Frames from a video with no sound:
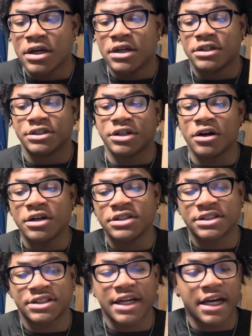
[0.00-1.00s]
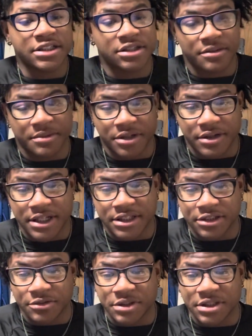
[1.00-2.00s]
the charge and size of the amino
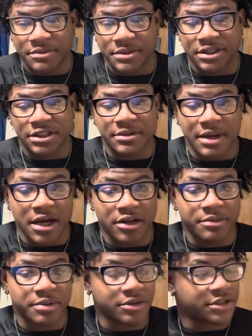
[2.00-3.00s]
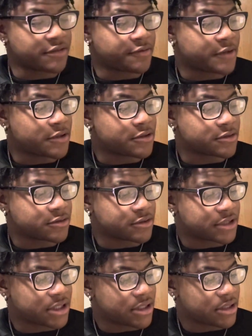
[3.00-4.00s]
acids, which can mess up how the protein
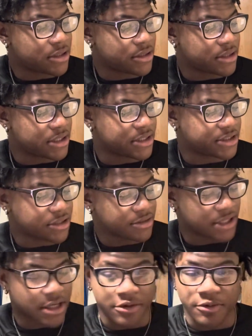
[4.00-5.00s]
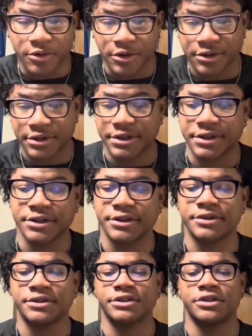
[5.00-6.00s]
folds, and it shows how it works.
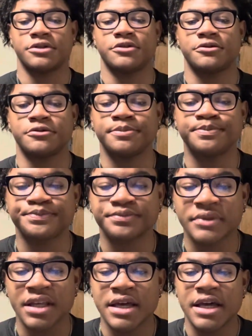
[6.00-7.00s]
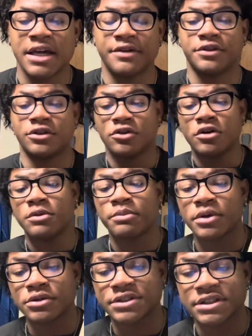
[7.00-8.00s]
So if the normal
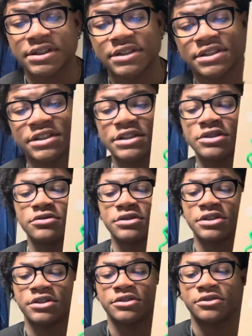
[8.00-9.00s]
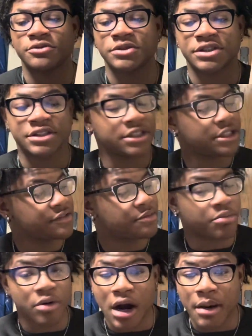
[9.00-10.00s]
protein, the signal is received
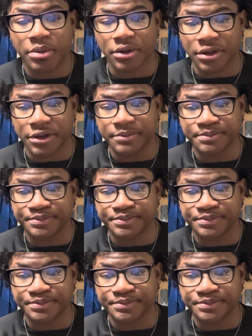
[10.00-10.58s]
properly